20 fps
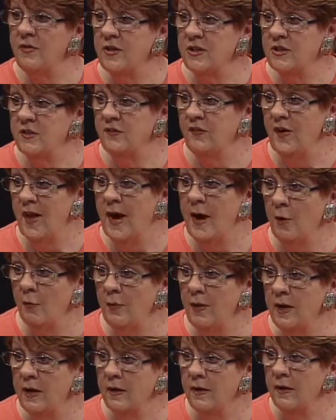that's
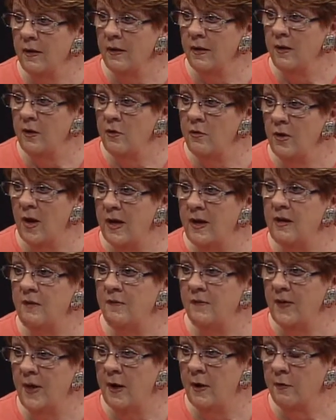flowering. You know, mm -hmm. any
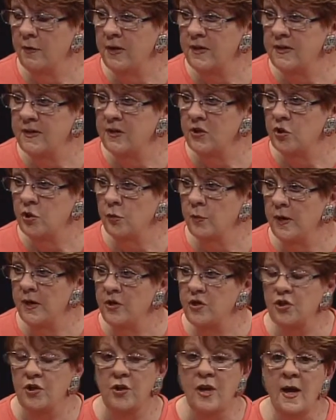mm-hmm. flowering
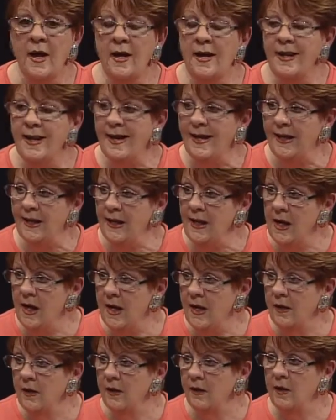situation, like
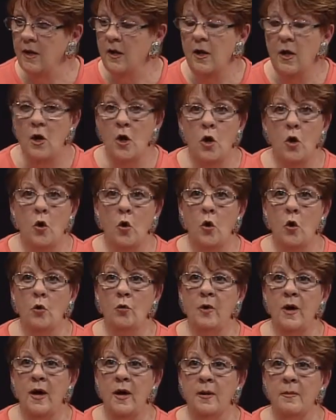lilac or
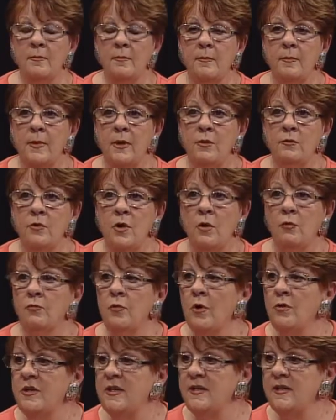um, you know
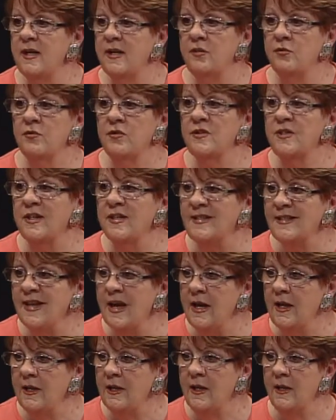rhododendrons, mm -hmm.
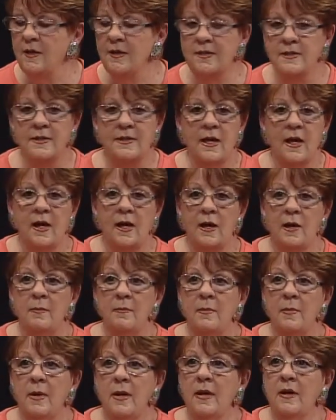azaleas, um,
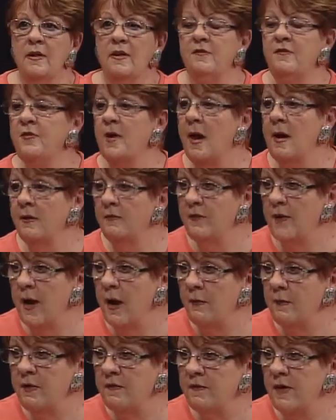the
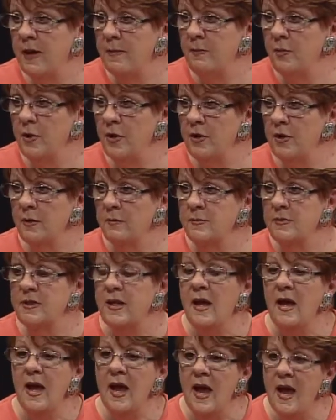flowering viburnums.
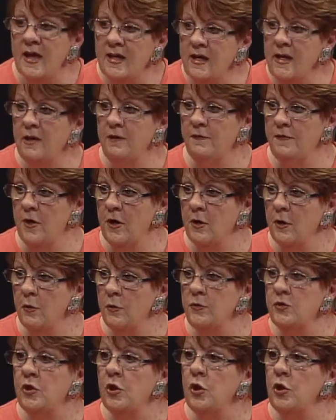Any of
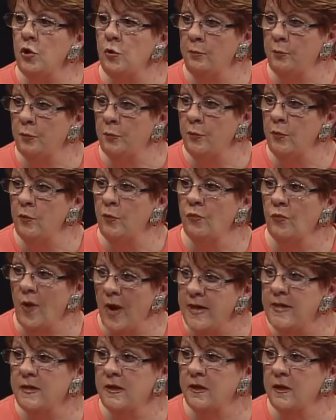those you prune
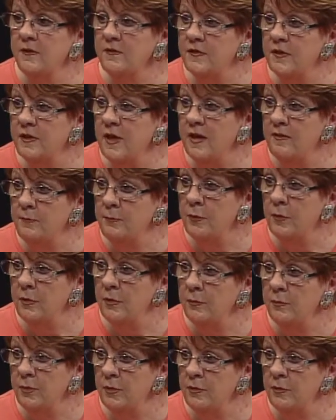right after they've
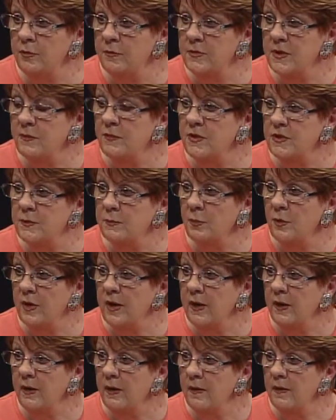bloomed in the
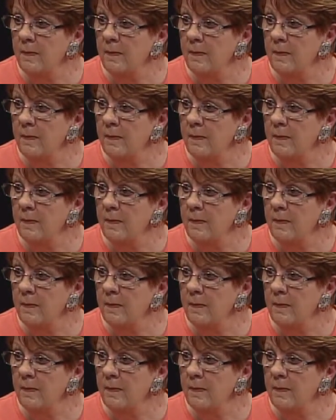spring.